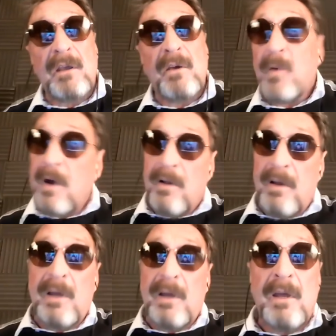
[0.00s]
Well,
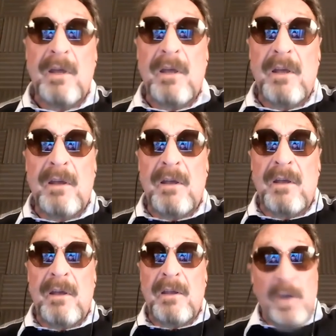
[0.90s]

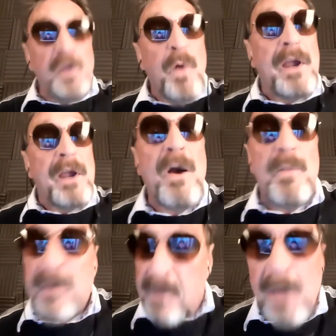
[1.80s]
you wake up
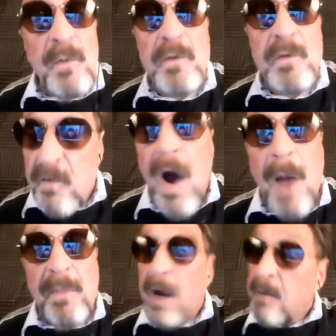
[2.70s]
and that will drop,
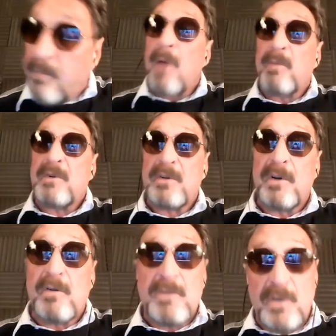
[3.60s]
I promise you,
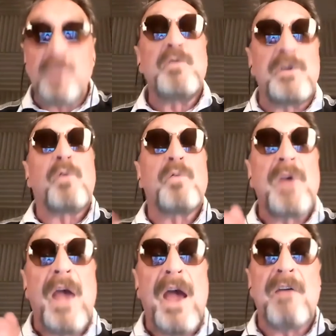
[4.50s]
because you don't
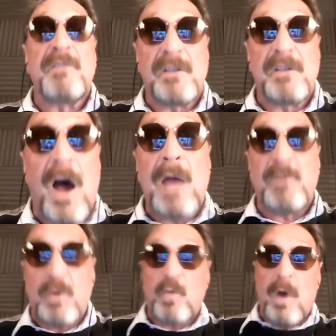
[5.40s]
have the time
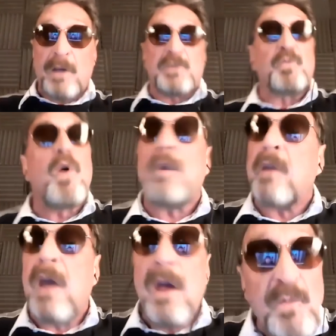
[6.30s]
to waste one
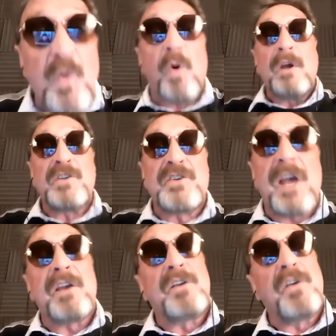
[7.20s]
more
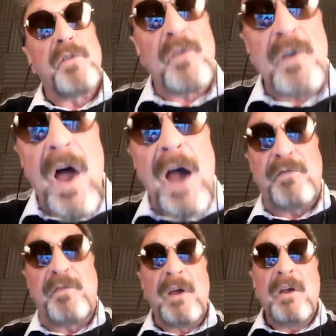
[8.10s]
second of your
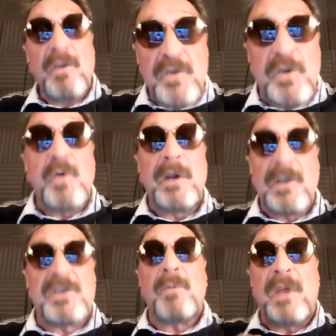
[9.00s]
life doing
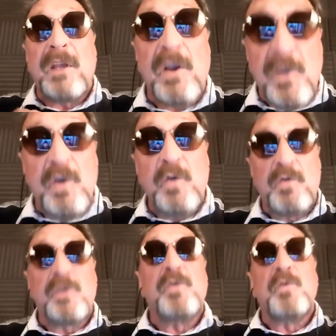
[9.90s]
something that you
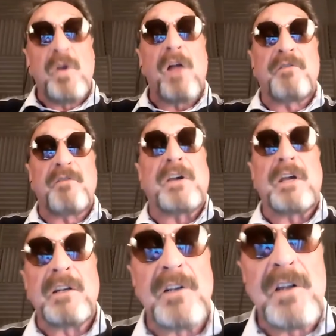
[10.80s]
do not
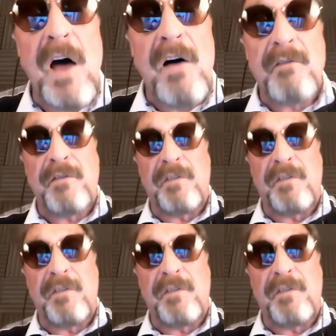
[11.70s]
fucking love.